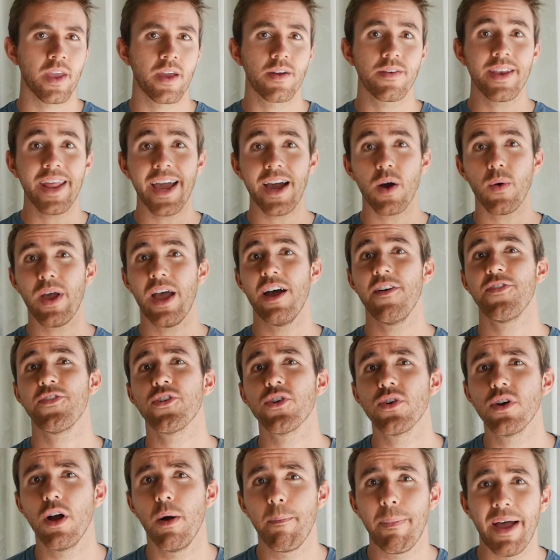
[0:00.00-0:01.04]
Now,
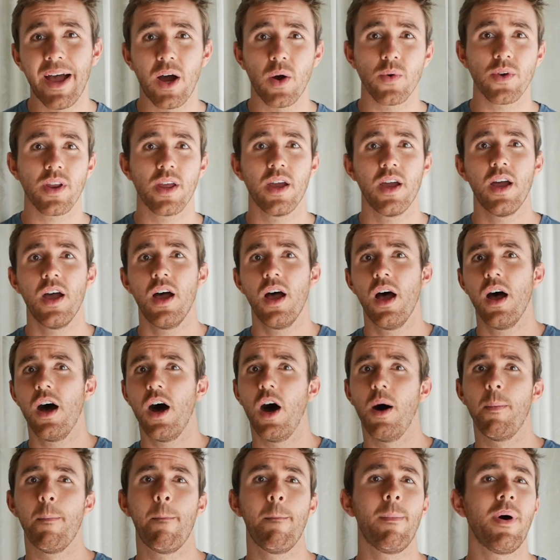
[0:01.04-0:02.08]
after about
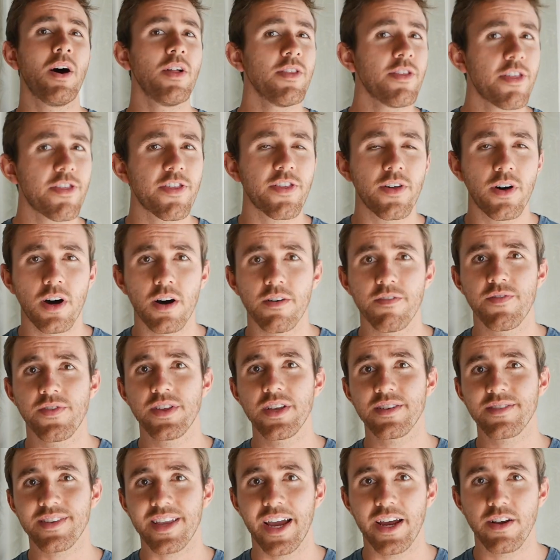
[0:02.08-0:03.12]
a month of
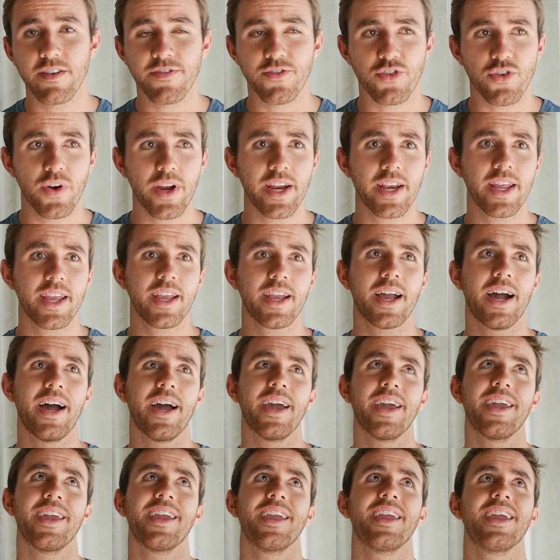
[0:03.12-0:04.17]
this kind of trading,
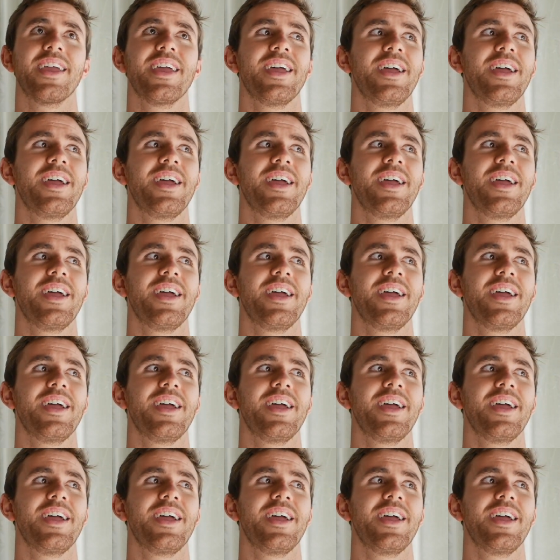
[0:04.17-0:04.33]
I